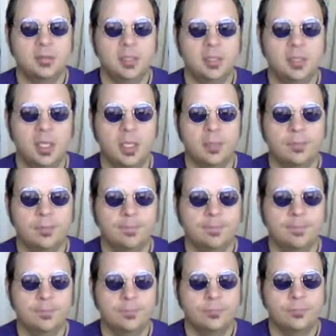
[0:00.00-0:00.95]

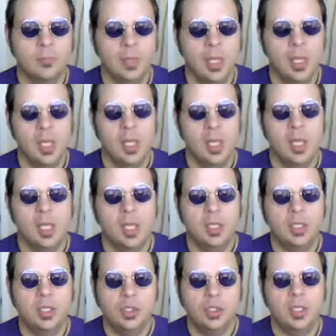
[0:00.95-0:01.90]
and
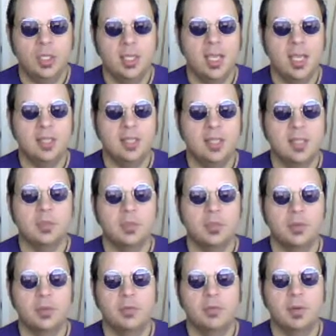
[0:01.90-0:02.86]
he should have had some
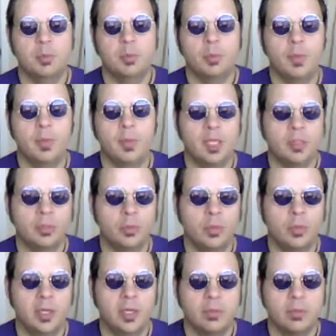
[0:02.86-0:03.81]
sort of reprimand or
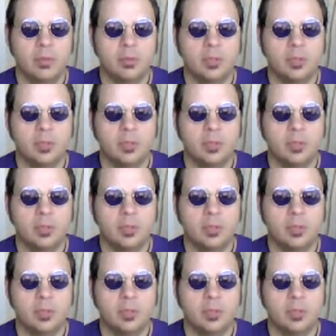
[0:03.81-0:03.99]
whatever.